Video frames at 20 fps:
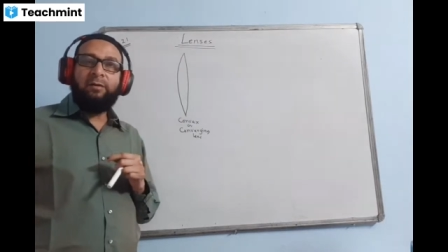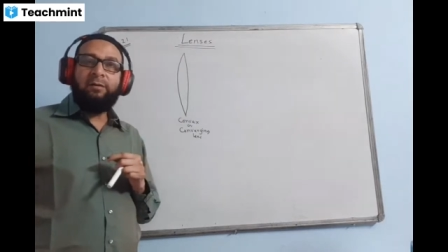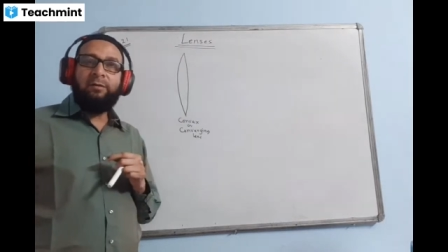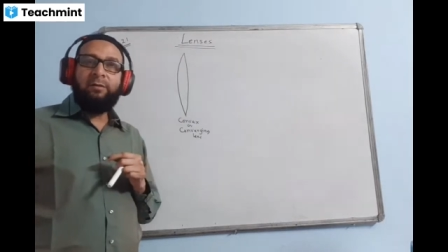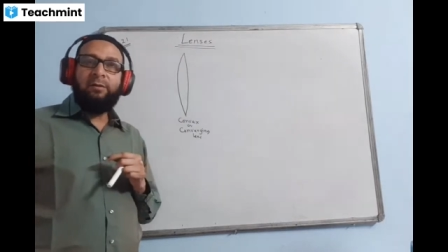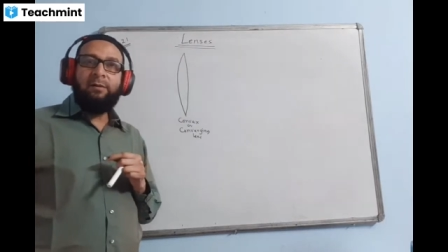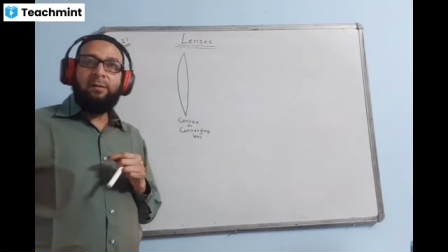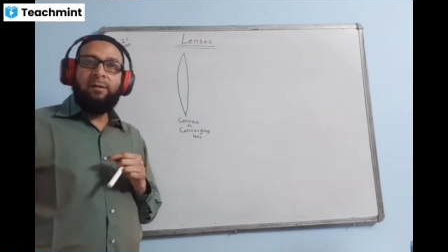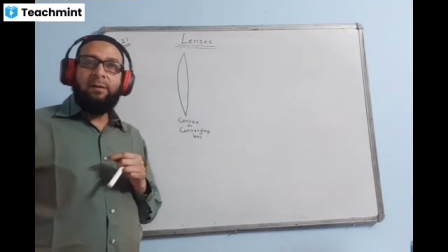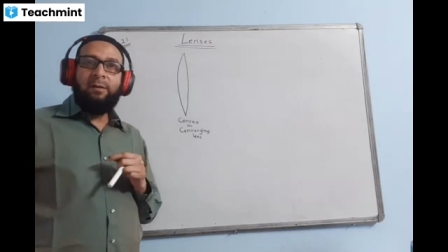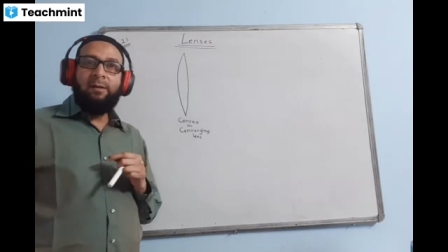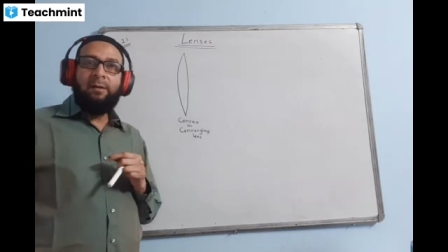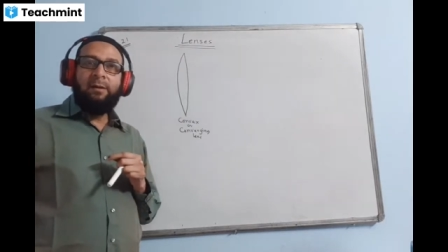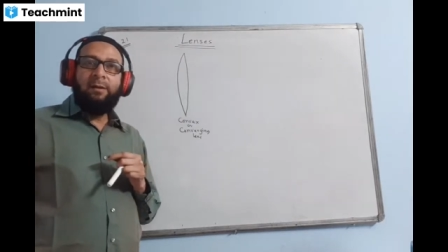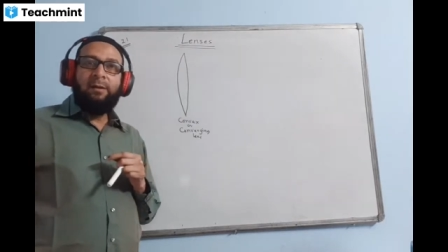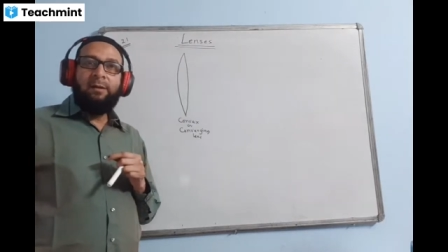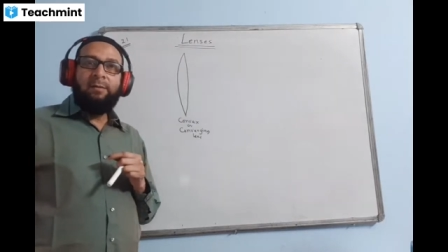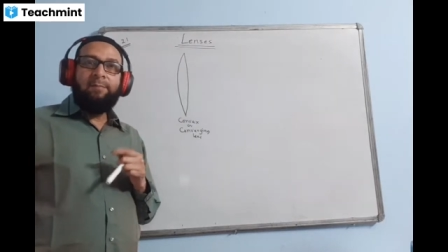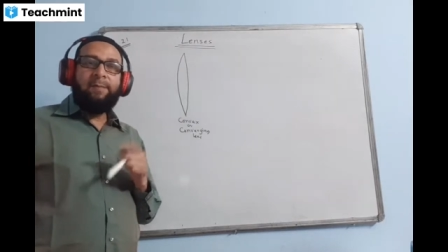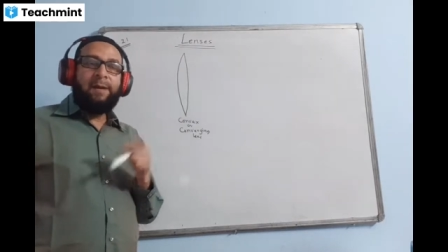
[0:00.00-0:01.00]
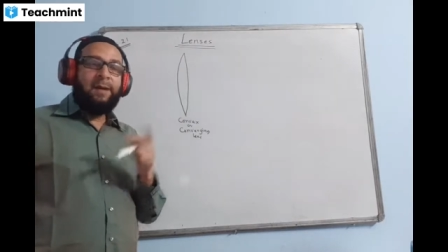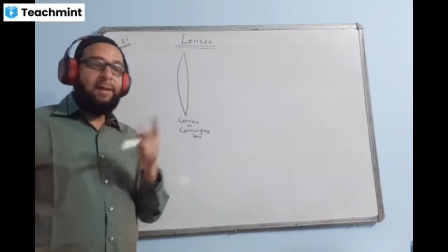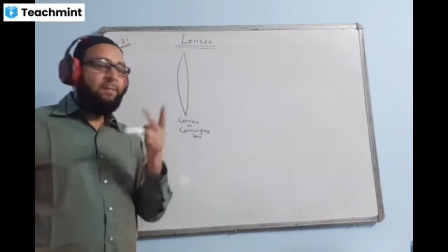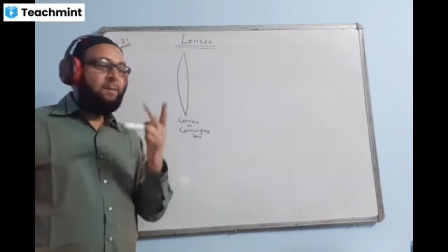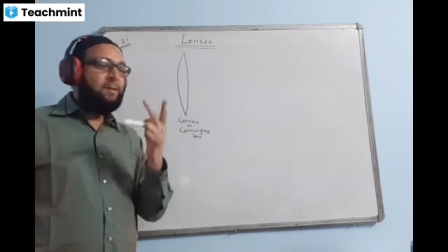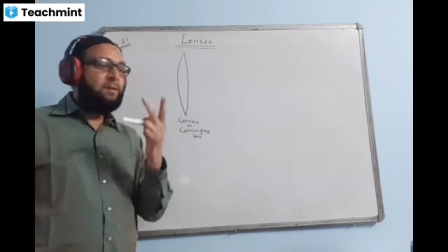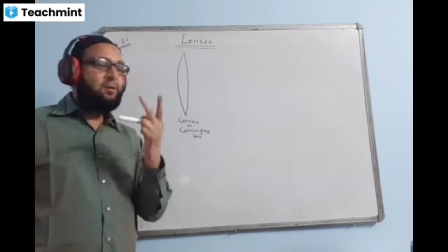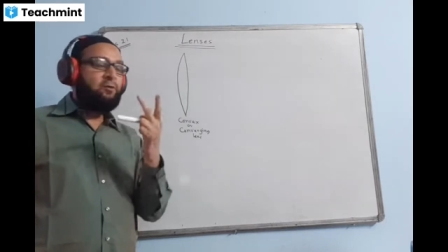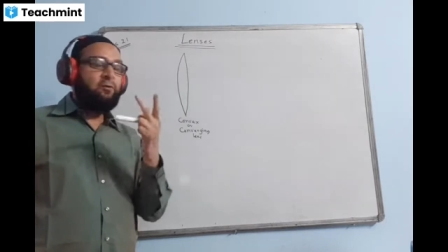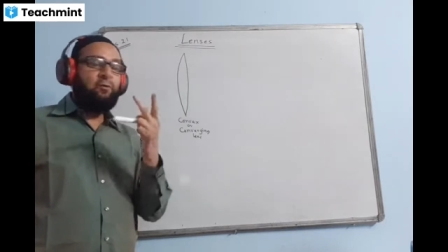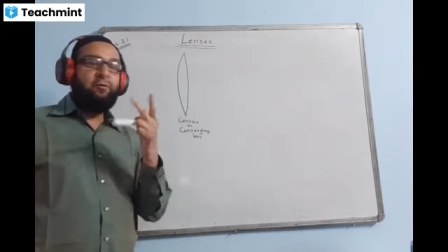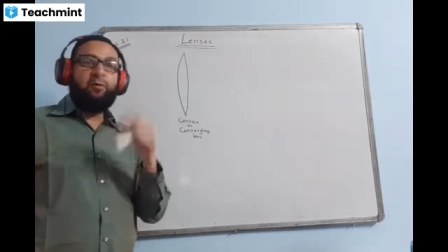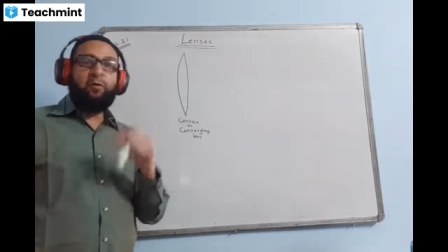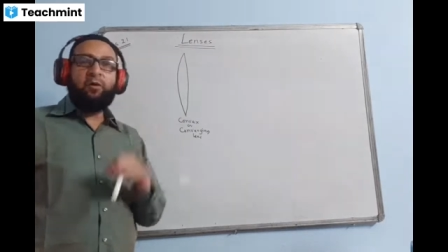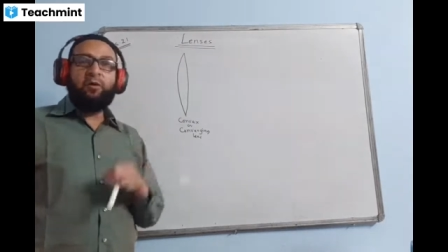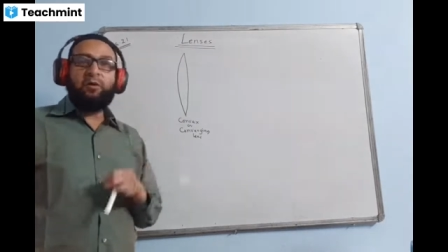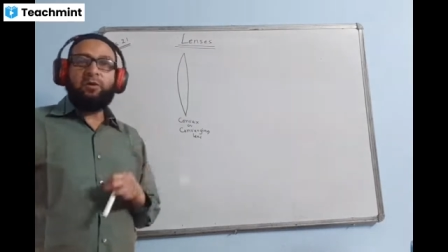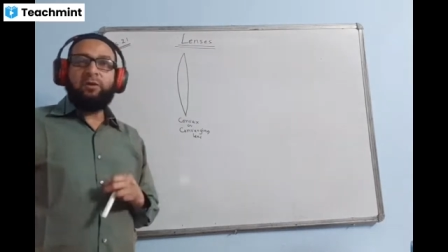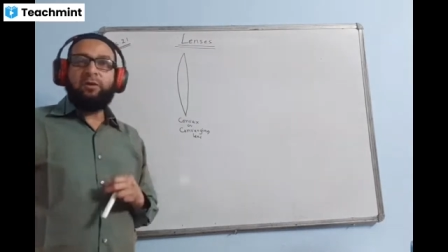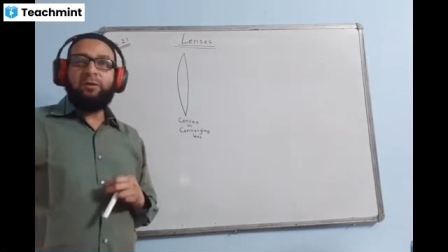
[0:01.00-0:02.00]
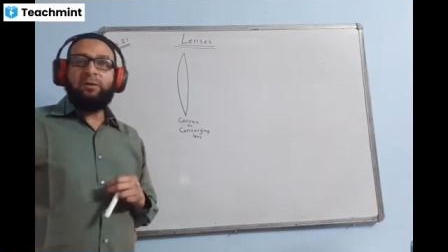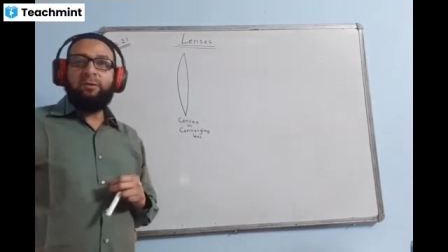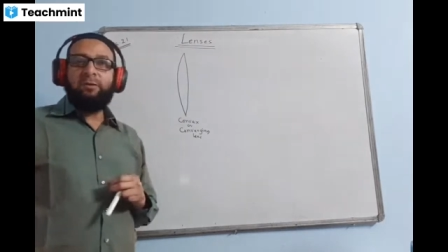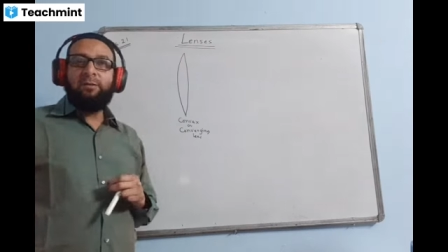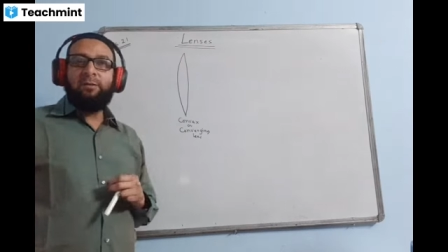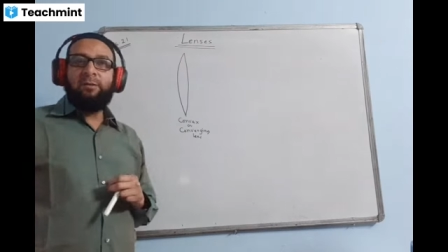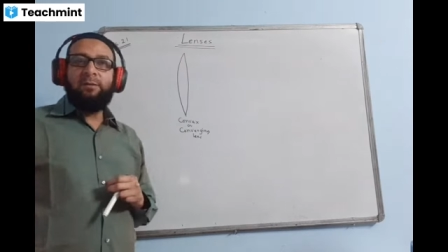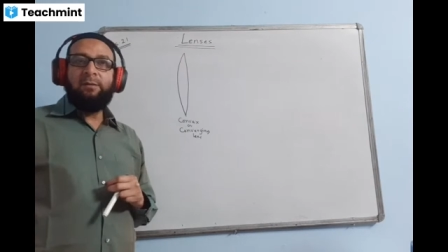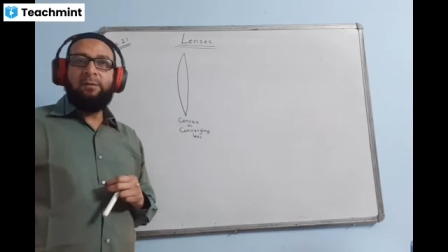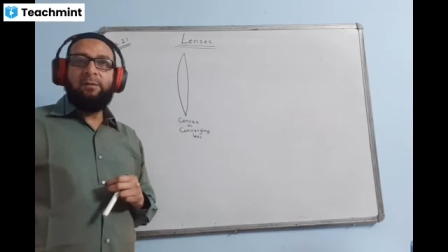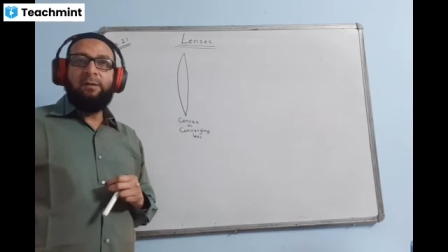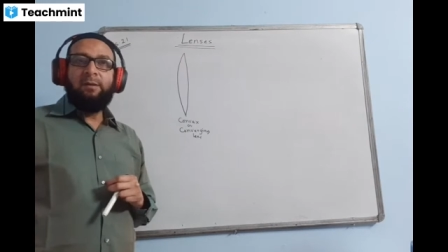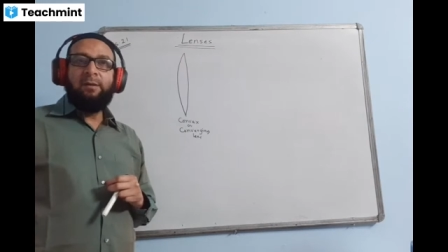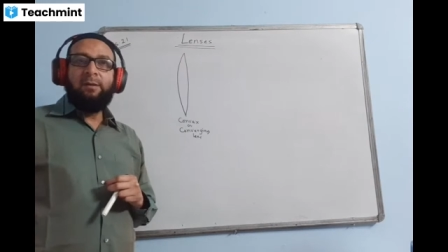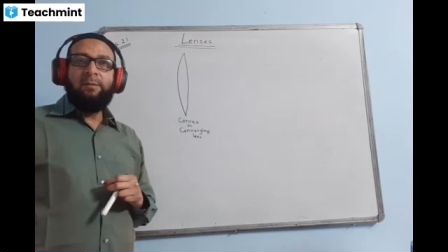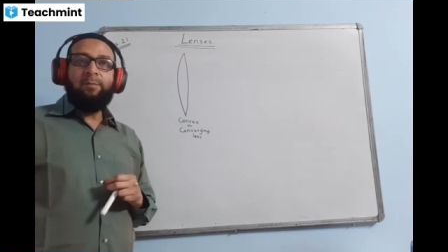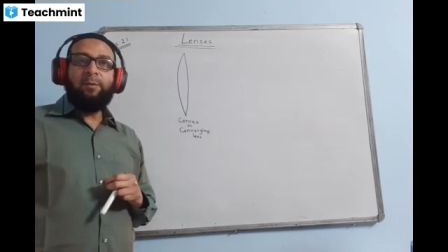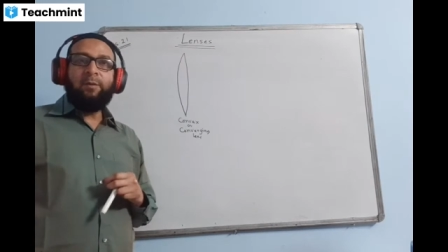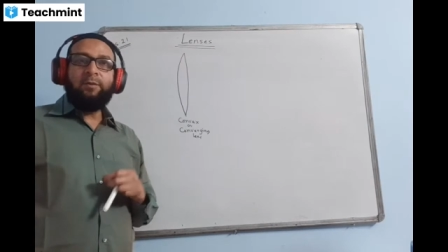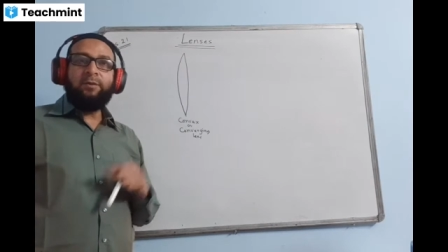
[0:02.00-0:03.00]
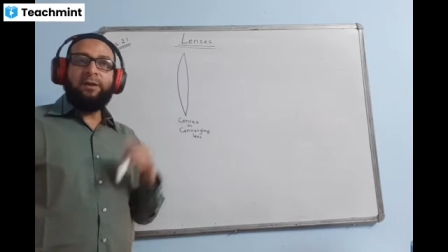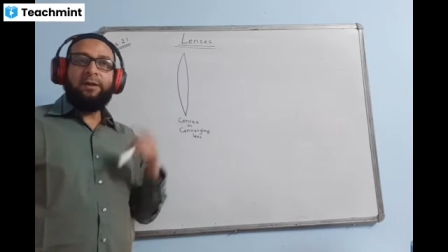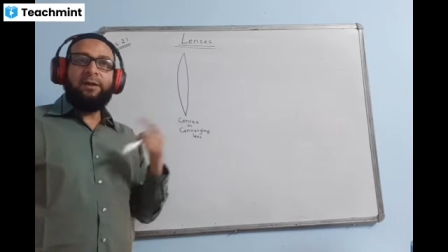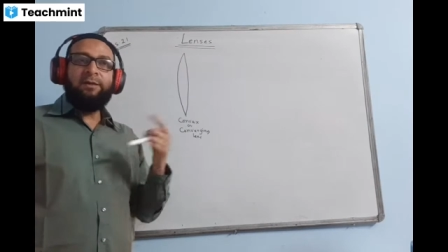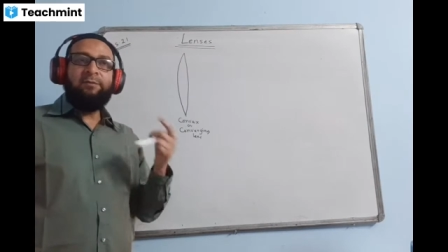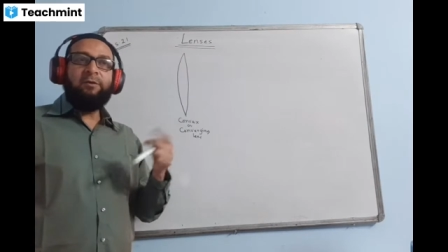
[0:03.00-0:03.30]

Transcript: Bi means two focus, positive also, negative also.